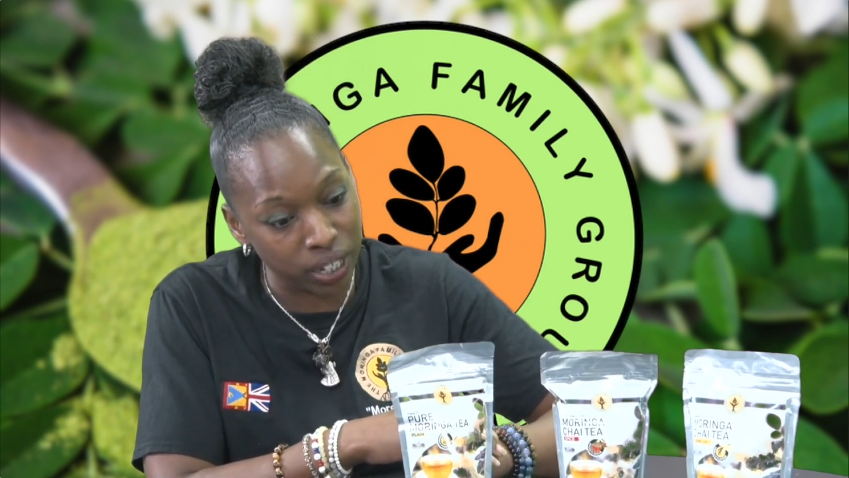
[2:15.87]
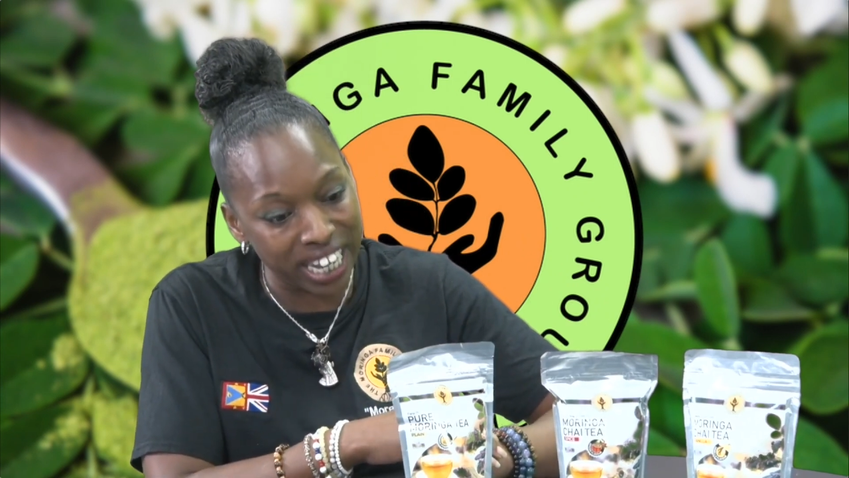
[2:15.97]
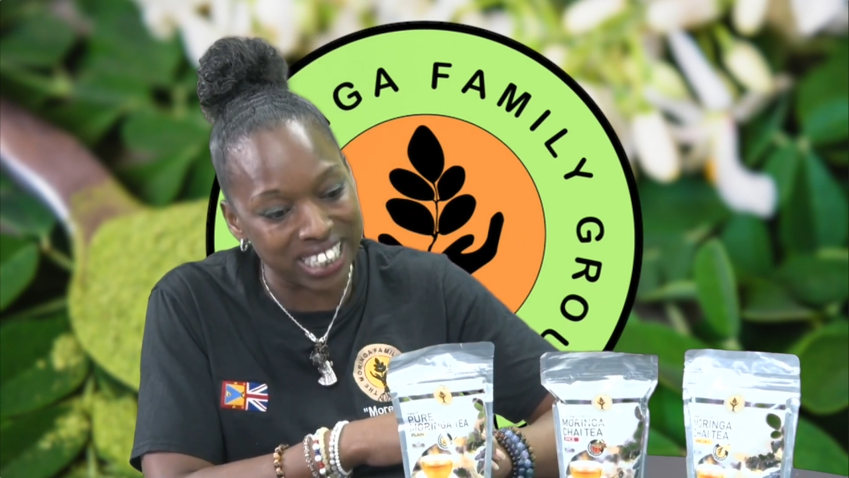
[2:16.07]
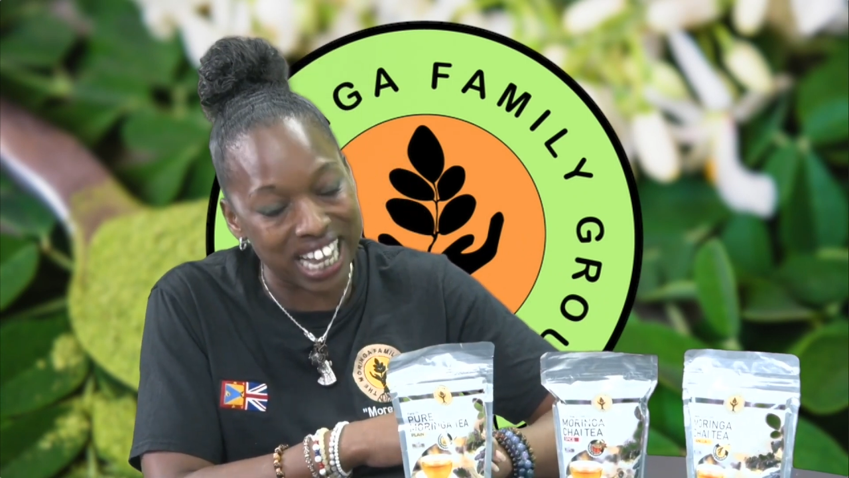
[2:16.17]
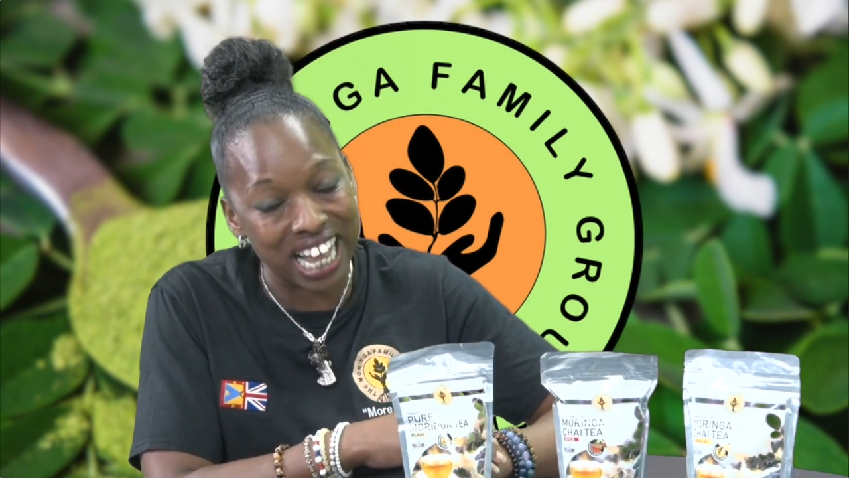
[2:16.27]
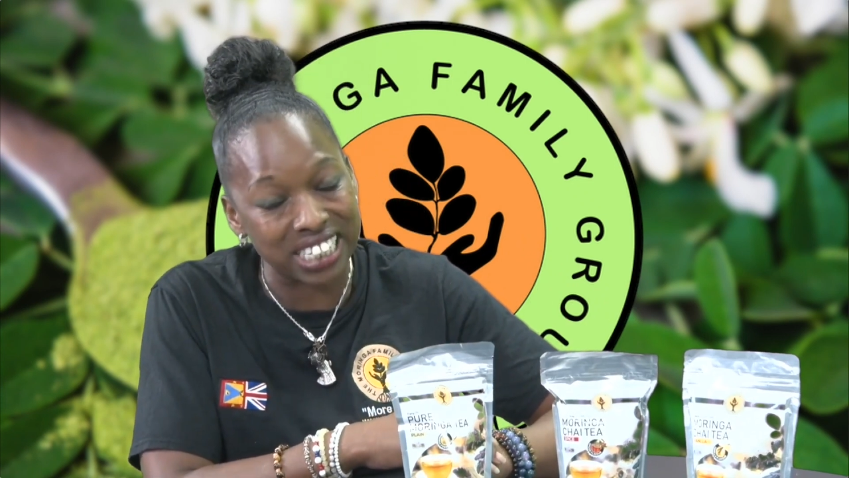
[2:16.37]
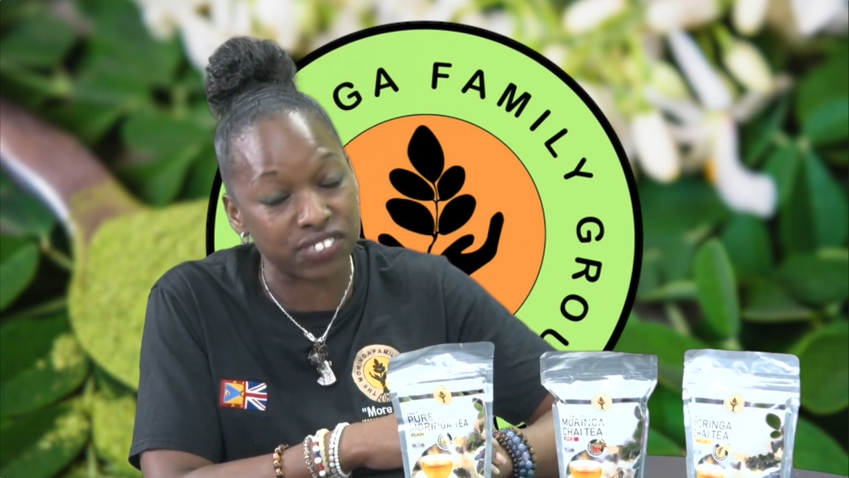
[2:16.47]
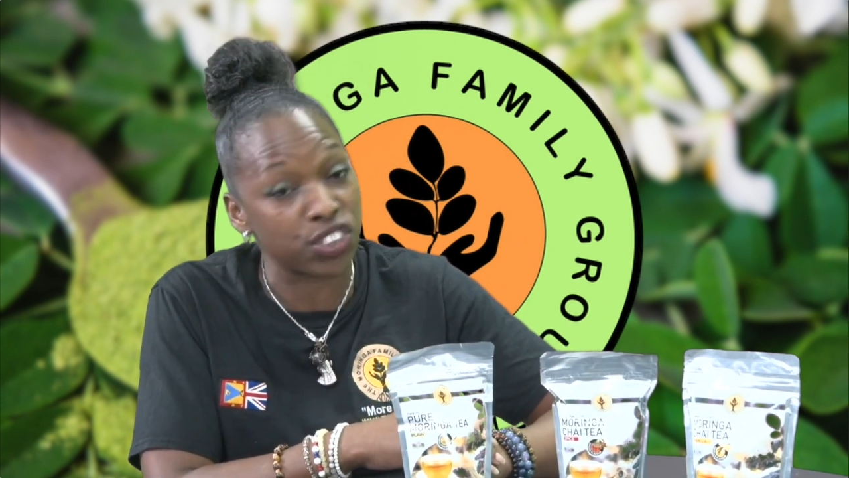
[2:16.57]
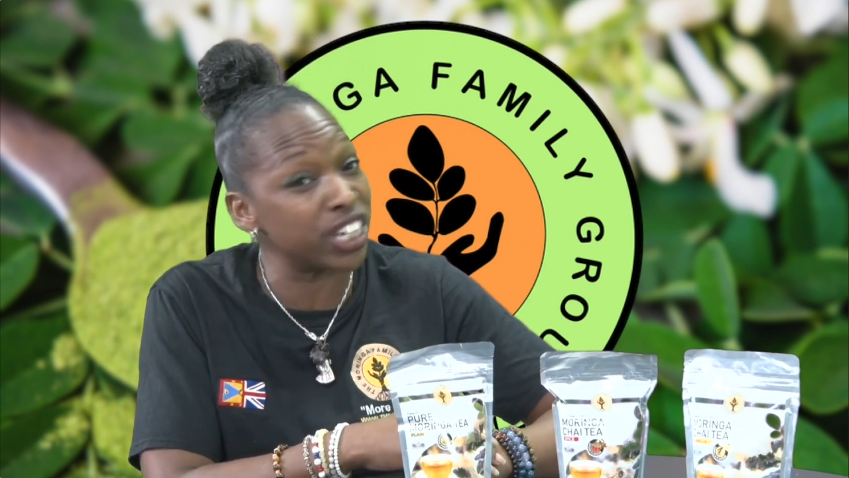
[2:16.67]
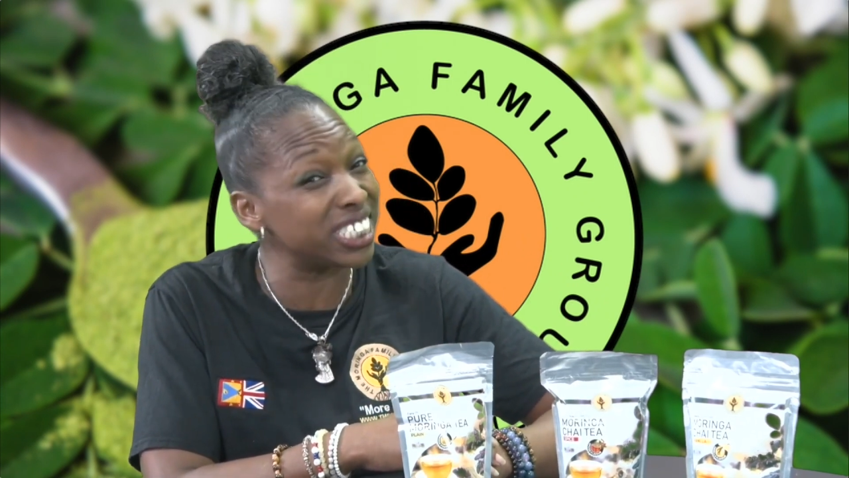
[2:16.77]
It has
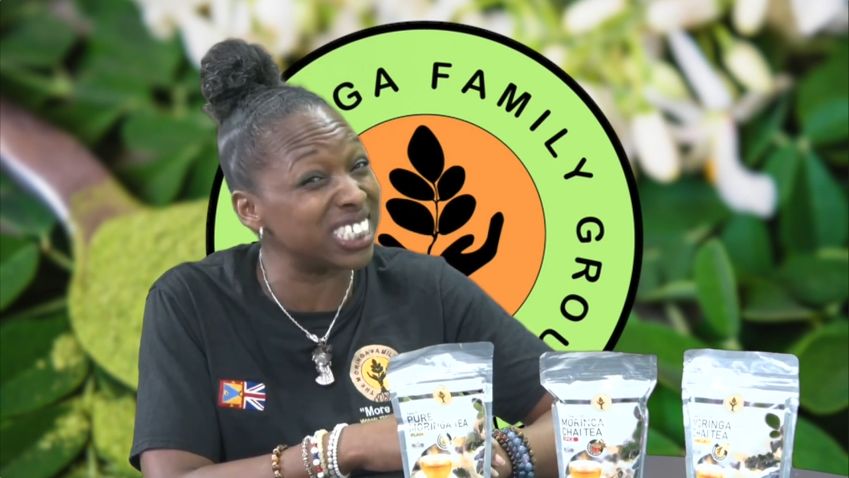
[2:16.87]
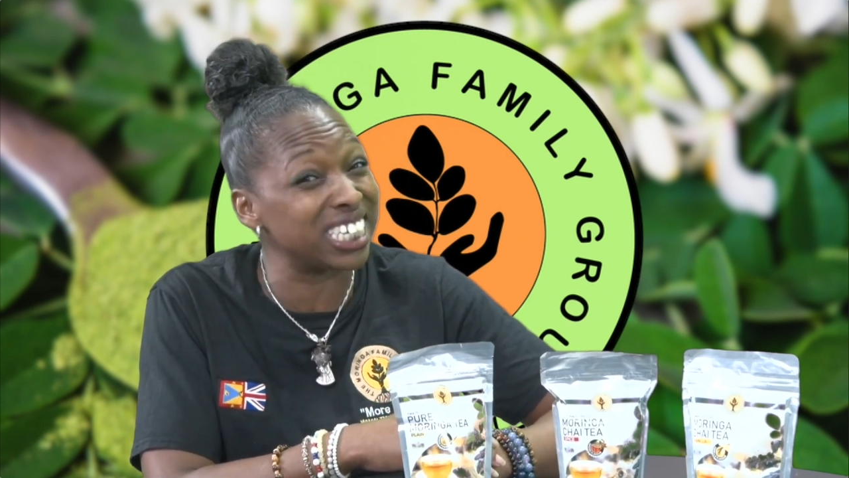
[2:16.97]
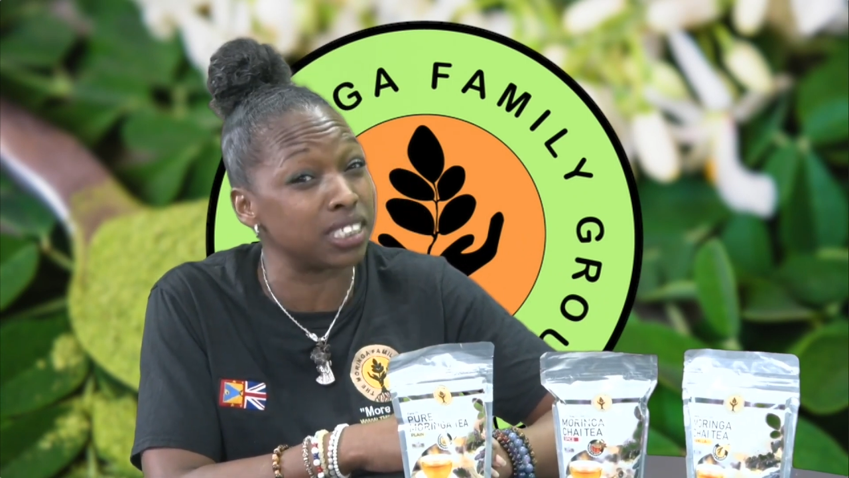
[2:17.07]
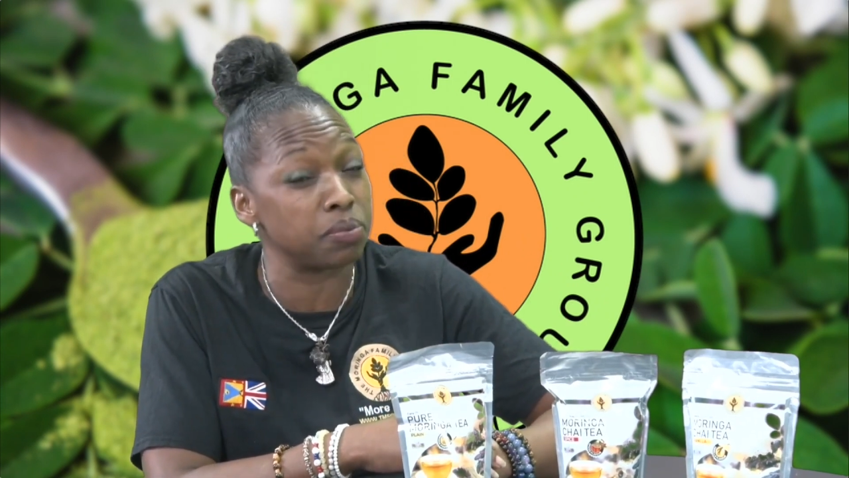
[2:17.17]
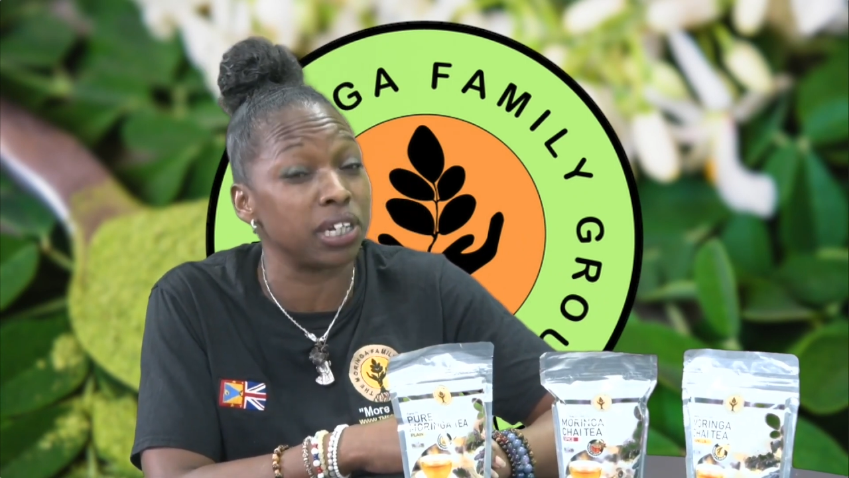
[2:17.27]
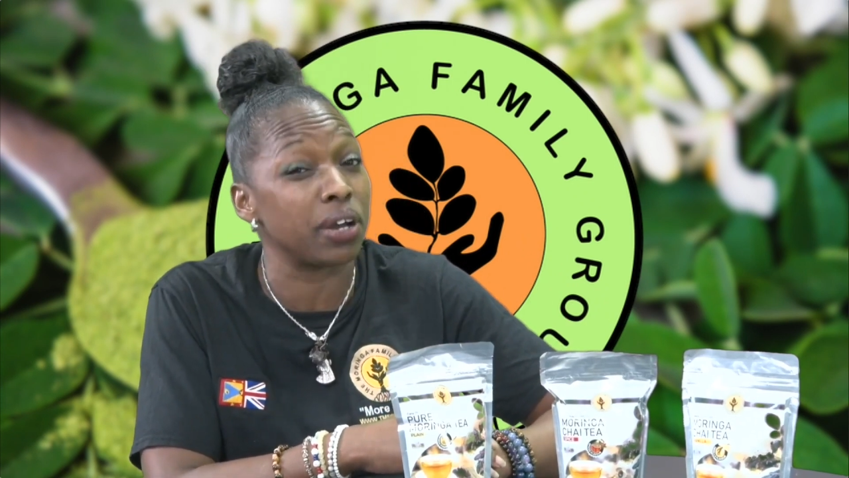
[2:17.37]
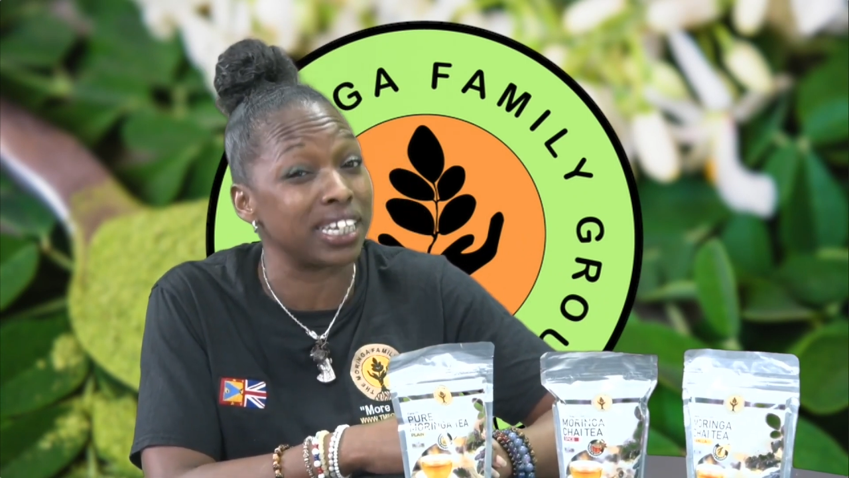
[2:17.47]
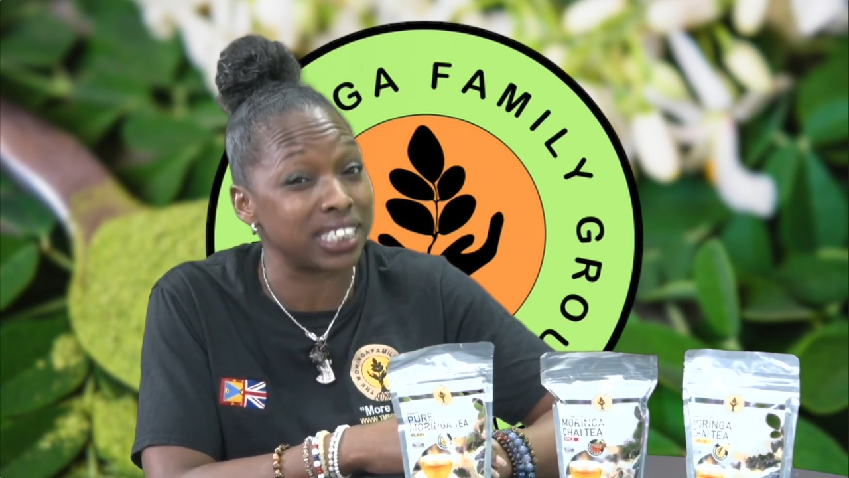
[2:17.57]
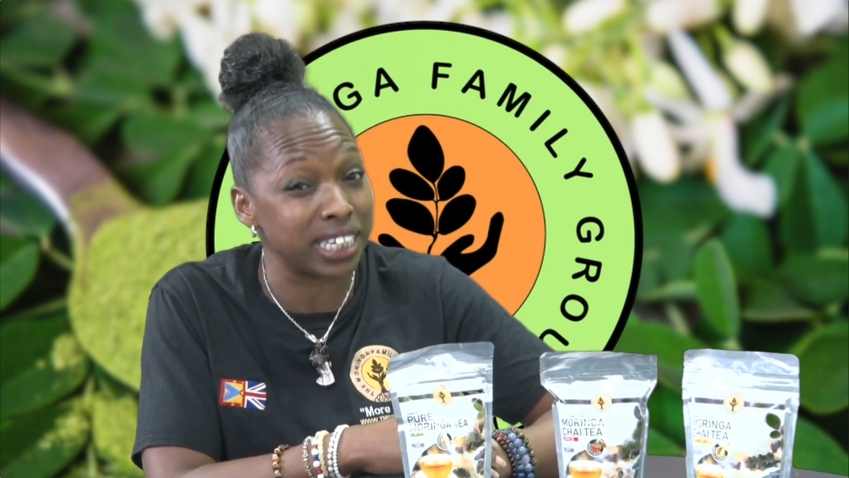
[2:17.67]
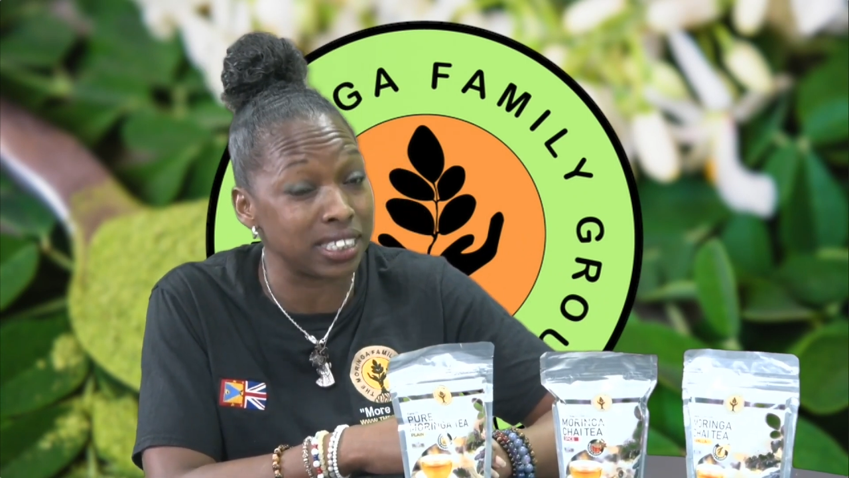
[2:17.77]
36 amino acids.